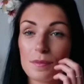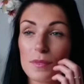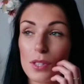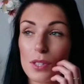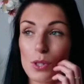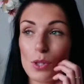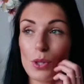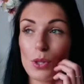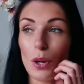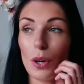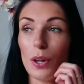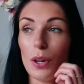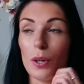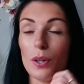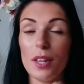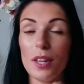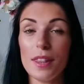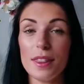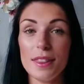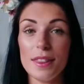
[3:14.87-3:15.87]

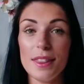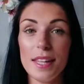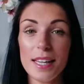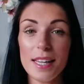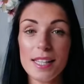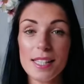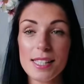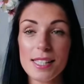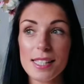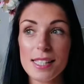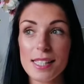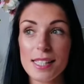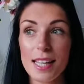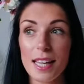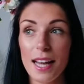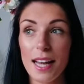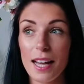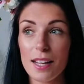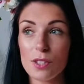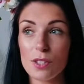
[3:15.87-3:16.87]
So this
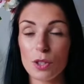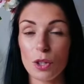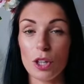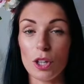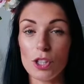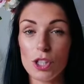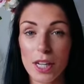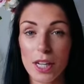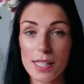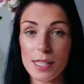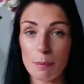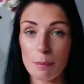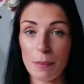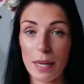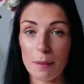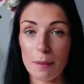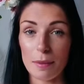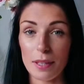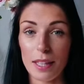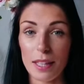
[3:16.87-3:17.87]
has got Jason
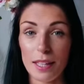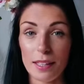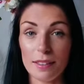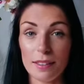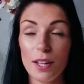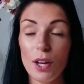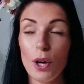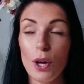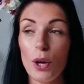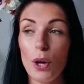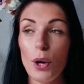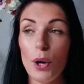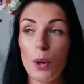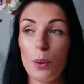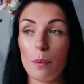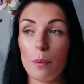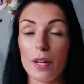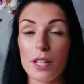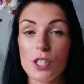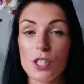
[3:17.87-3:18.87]
Bateman in,
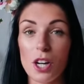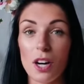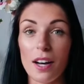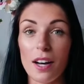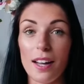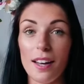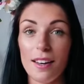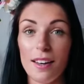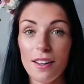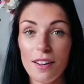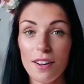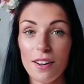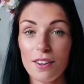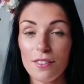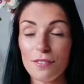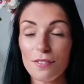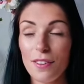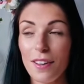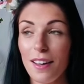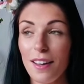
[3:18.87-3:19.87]
which I
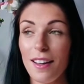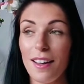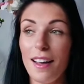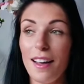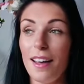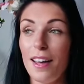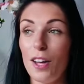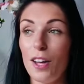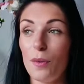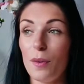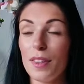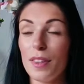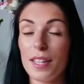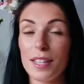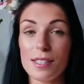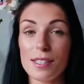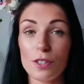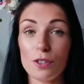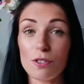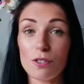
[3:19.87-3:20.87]
love. I think
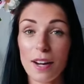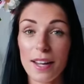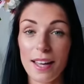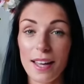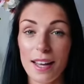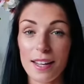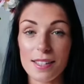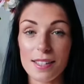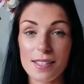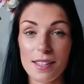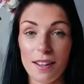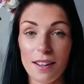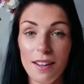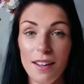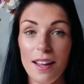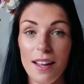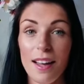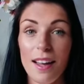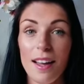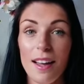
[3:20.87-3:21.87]
he's a great actor.
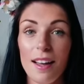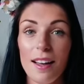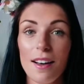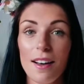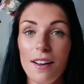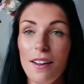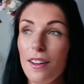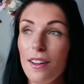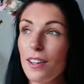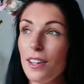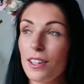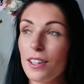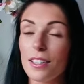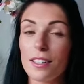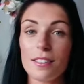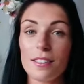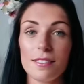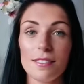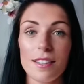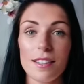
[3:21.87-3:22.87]
Oh
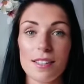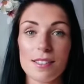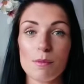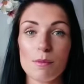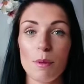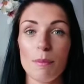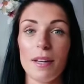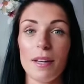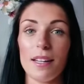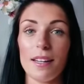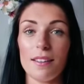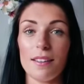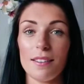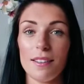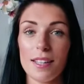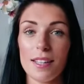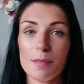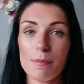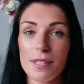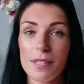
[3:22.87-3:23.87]
look, that's a bit better now, the
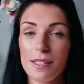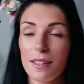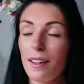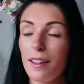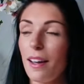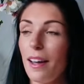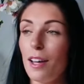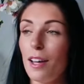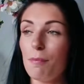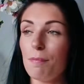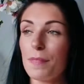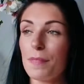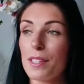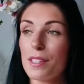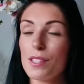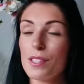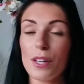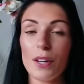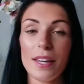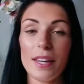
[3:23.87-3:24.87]
light's better.
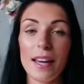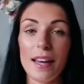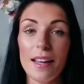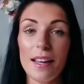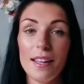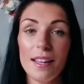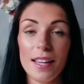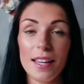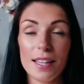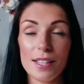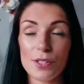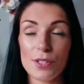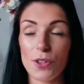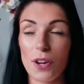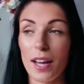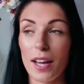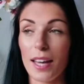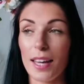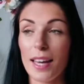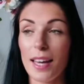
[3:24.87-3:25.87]
So yeah, he's
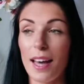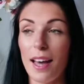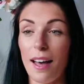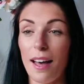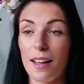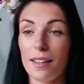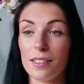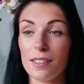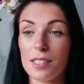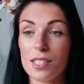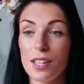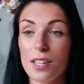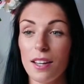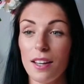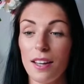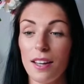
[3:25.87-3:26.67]
great, and